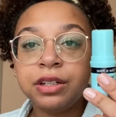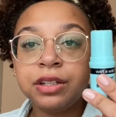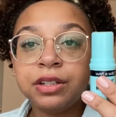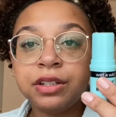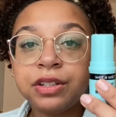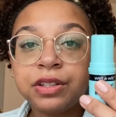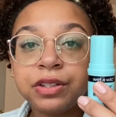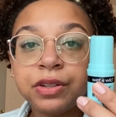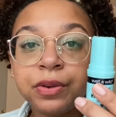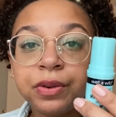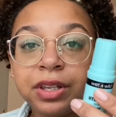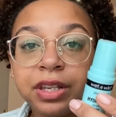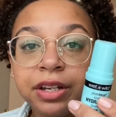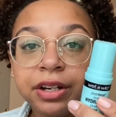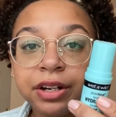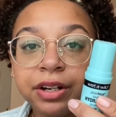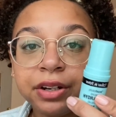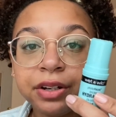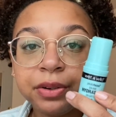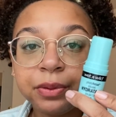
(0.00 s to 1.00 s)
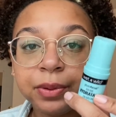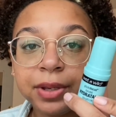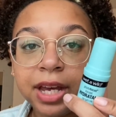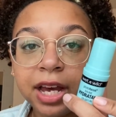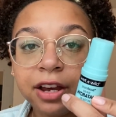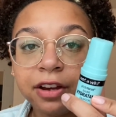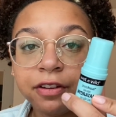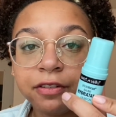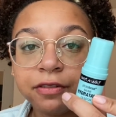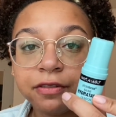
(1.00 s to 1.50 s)
So here we
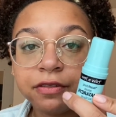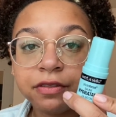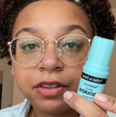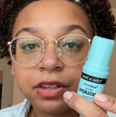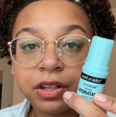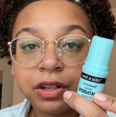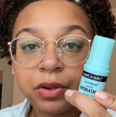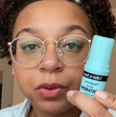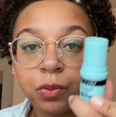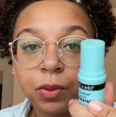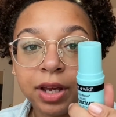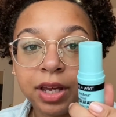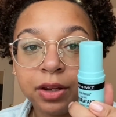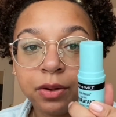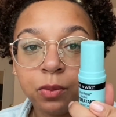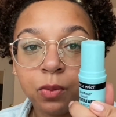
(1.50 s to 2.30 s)
have the Wet n